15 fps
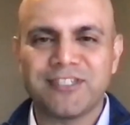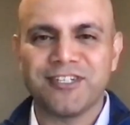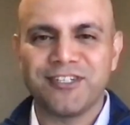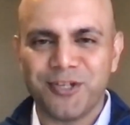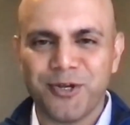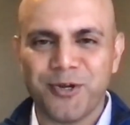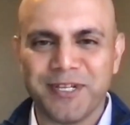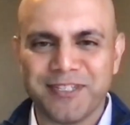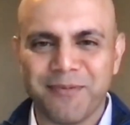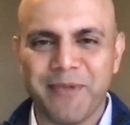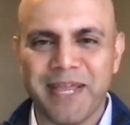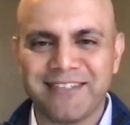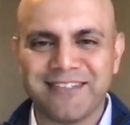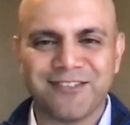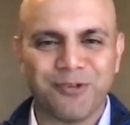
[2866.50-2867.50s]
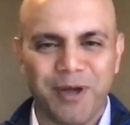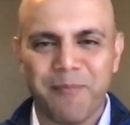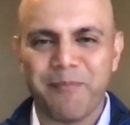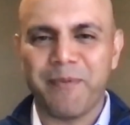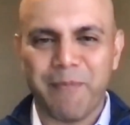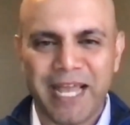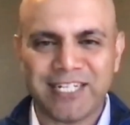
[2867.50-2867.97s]
to do is amazing. So
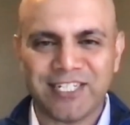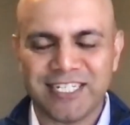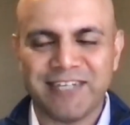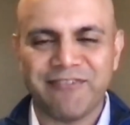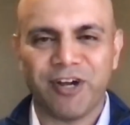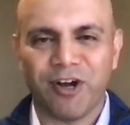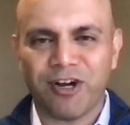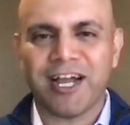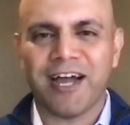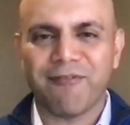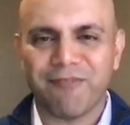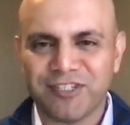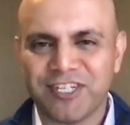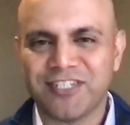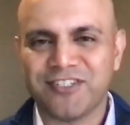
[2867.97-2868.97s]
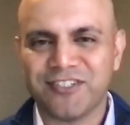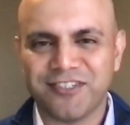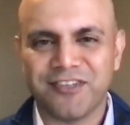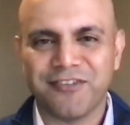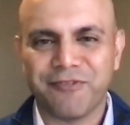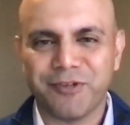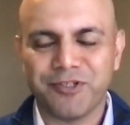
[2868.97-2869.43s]
I'm imagining even our conversations
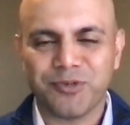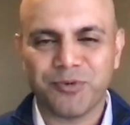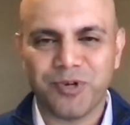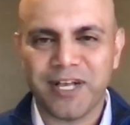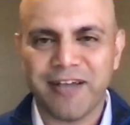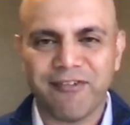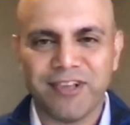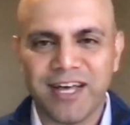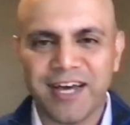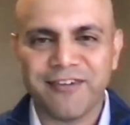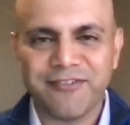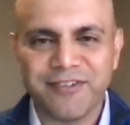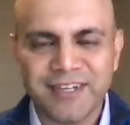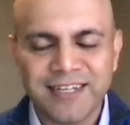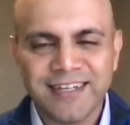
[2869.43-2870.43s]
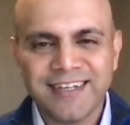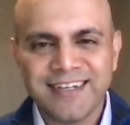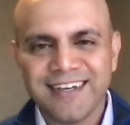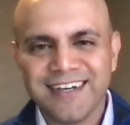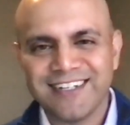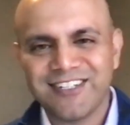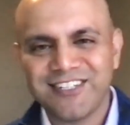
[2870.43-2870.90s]
in the future will have a lot of
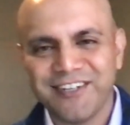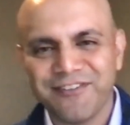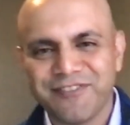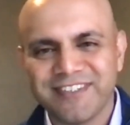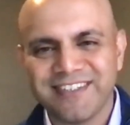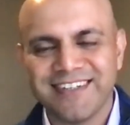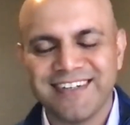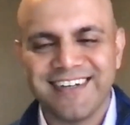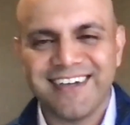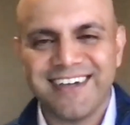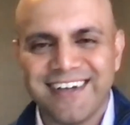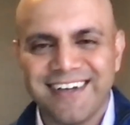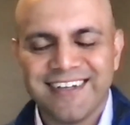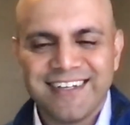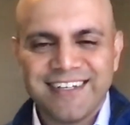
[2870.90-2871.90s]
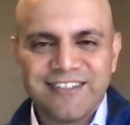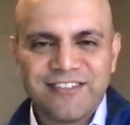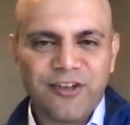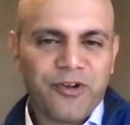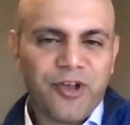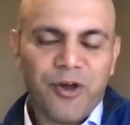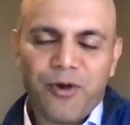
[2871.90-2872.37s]
shifts. And
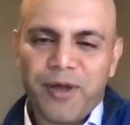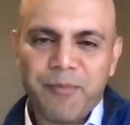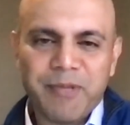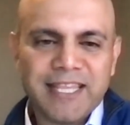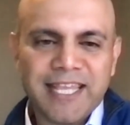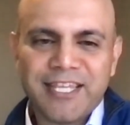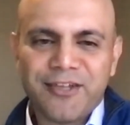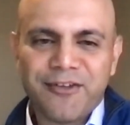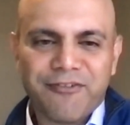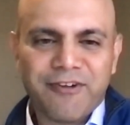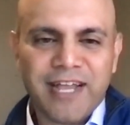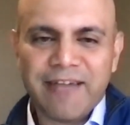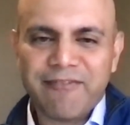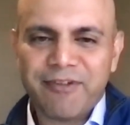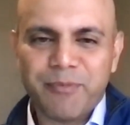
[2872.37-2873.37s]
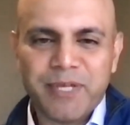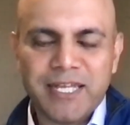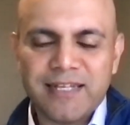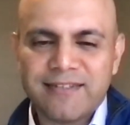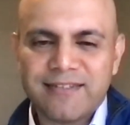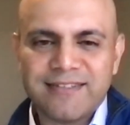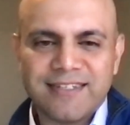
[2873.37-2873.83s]
so no, thank you for having
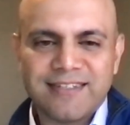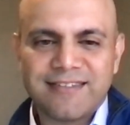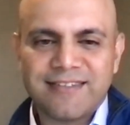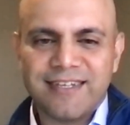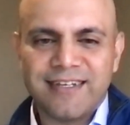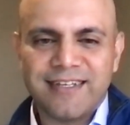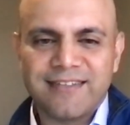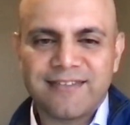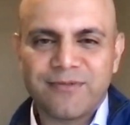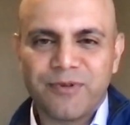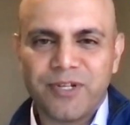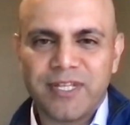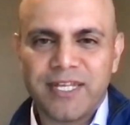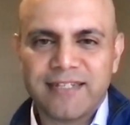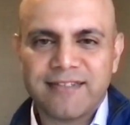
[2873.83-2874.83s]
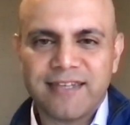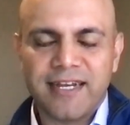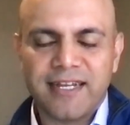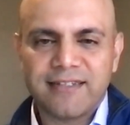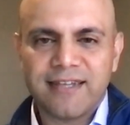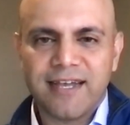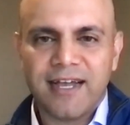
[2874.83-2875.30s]
me. It is really
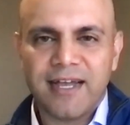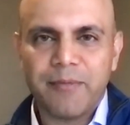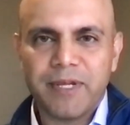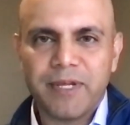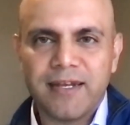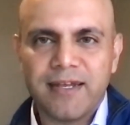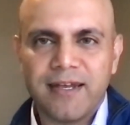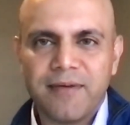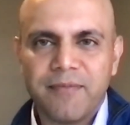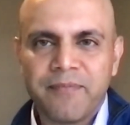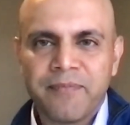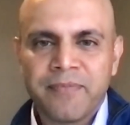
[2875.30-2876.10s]
exciting time, and